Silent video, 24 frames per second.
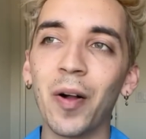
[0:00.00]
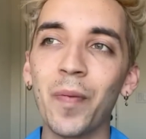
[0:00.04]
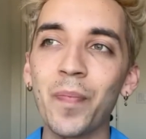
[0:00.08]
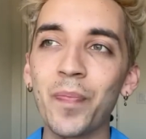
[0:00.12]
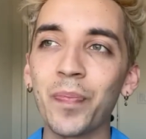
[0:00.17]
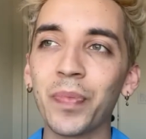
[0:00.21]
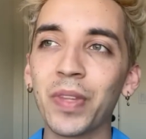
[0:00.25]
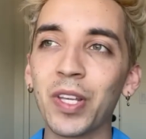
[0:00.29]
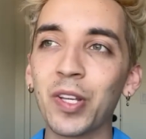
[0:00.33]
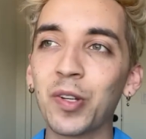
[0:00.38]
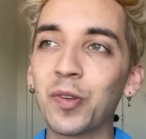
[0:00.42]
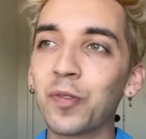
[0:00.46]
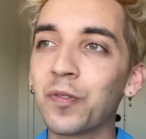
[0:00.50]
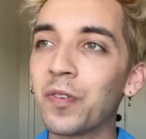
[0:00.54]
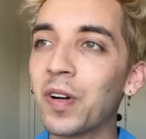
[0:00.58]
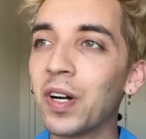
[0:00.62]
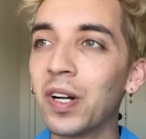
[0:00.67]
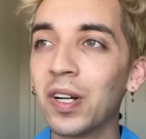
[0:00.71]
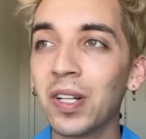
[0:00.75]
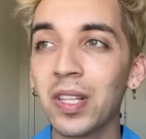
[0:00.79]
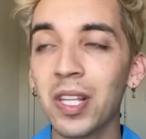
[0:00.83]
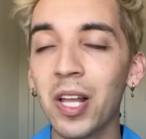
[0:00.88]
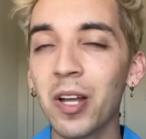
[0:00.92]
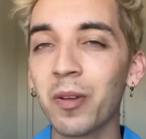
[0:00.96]
You can follow
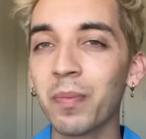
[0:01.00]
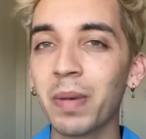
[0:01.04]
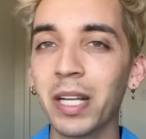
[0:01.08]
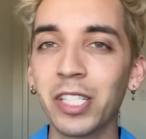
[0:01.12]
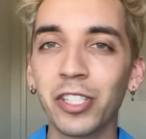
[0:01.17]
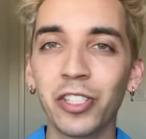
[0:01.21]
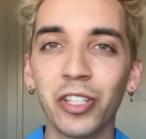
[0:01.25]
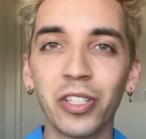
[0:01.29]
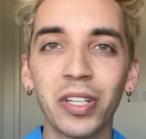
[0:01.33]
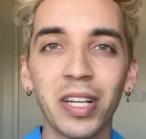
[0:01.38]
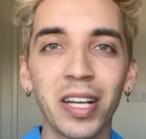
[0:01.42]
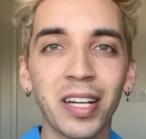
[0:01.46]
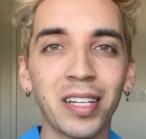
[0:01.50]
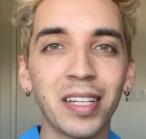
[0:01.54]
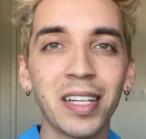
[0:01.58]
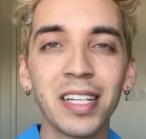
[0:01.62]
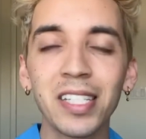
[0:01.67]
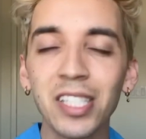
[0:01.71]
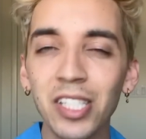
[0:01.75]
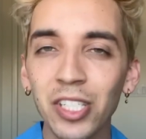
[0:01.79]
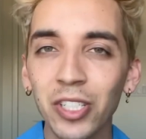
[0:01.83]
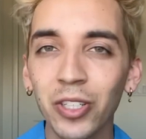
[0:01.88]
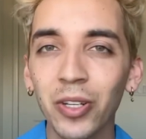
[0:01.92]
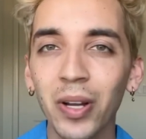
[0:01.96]
along my journey on
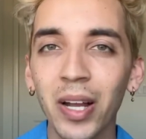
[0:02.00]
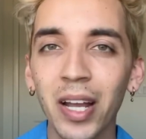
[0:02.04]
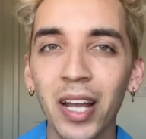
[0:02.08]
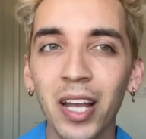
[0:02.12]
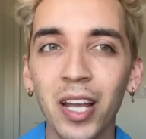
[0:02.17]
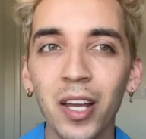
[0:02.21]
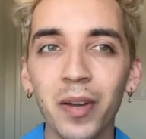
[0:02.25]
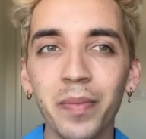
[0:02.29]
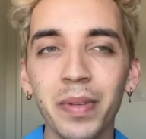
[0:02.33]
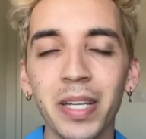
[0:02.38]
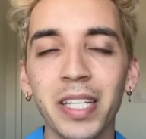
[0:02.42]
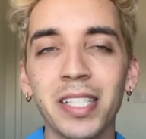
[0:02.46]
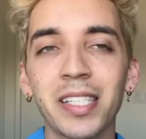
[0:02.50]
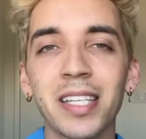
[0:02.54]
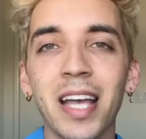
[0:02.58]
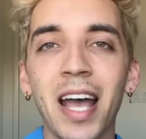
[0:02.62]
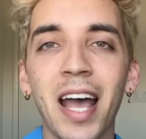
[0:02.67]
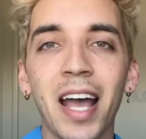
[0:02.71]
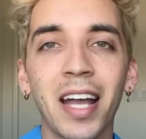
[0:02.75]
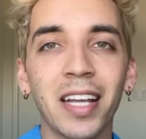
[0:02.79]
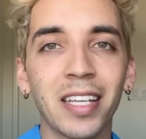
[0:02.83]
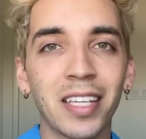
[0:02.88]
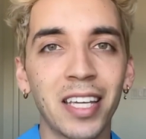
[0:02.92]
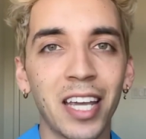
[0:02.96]
Instagram. It's
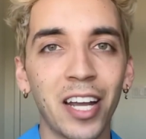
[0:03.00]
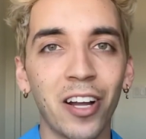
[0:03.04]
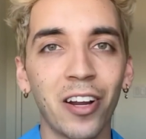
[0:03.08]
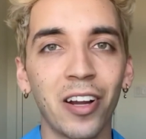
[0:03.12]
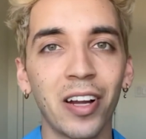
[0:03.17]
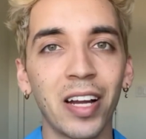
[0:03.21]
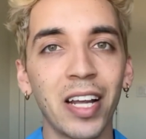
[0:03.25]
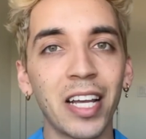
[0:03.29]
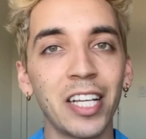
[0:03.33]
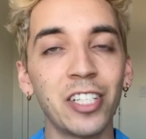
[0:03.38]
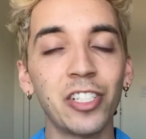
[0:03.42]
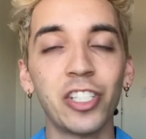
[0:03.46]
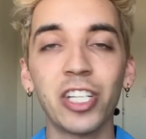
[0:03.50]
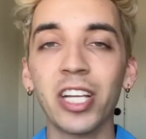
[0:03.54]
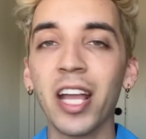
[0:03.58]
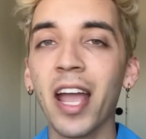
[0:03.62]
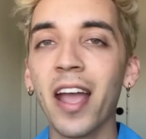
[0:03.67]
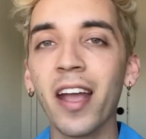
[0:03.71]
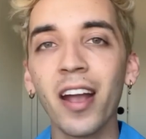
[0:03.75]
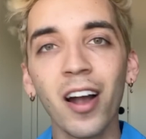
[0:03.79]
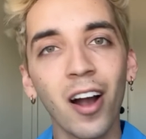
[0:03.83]
at Garry, GarryRT,